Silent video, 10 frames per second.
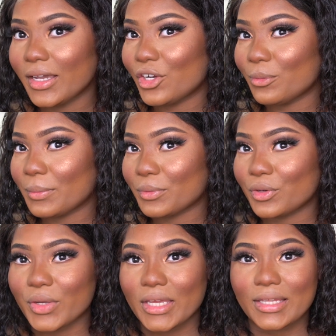I know people
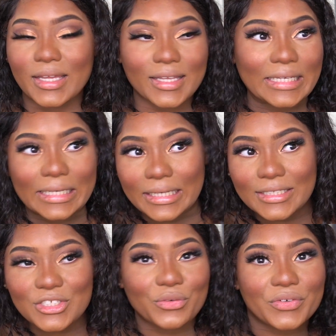don't get like
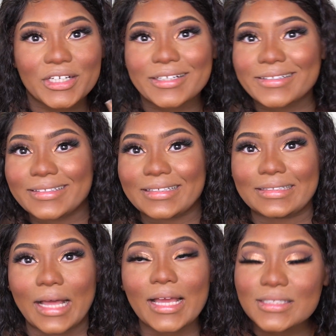geeked over, but
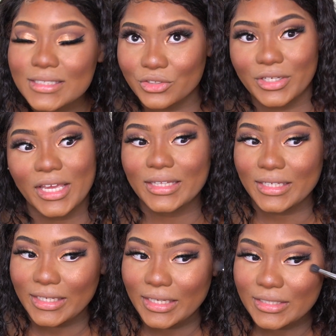I still get
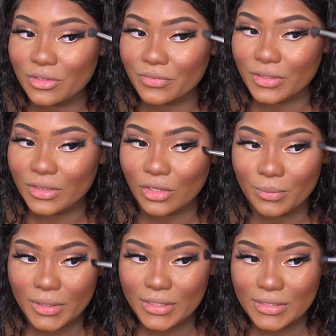geeked over the
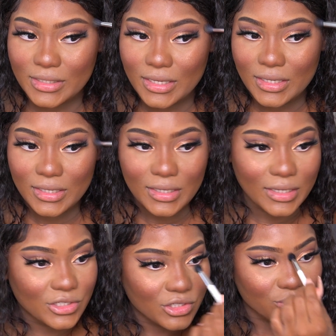glow because
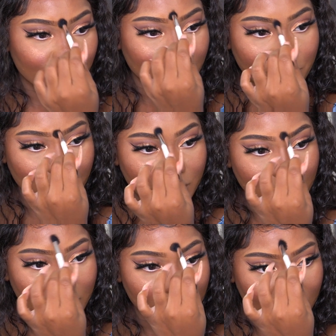it's just really pretty.